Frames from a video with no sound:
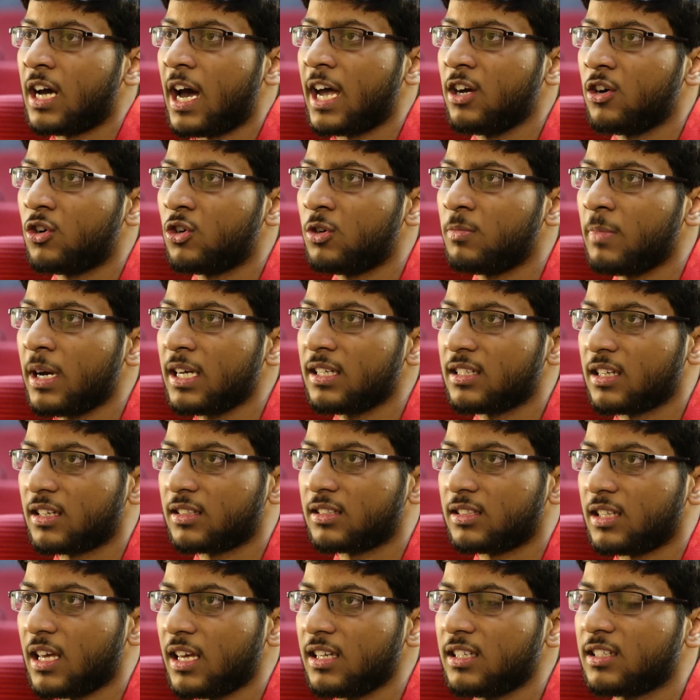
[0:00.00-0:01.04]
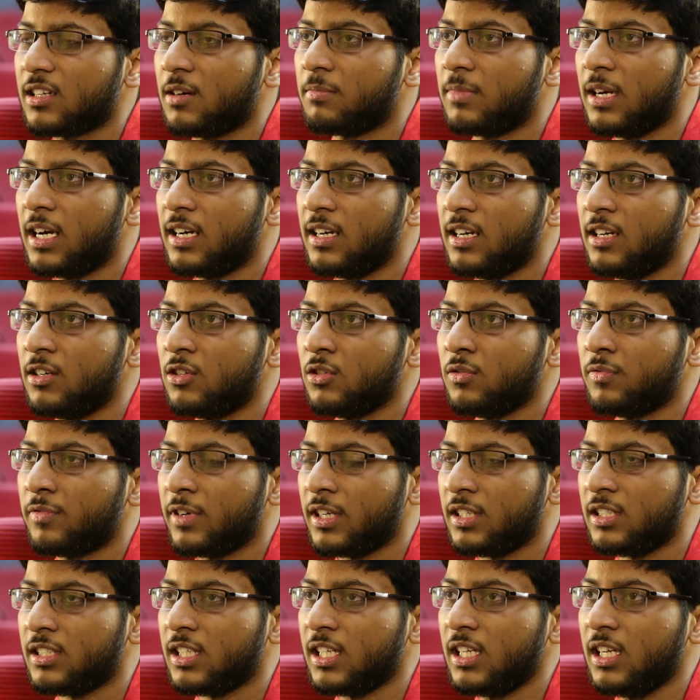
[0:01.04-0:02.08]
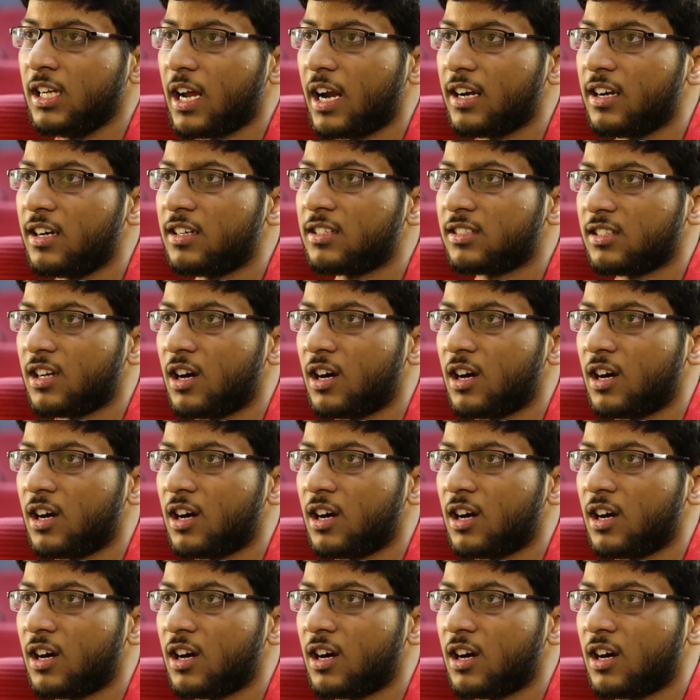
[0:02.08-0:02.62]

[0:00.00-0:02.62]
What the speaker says: I owe my success completely to FIITJEE and its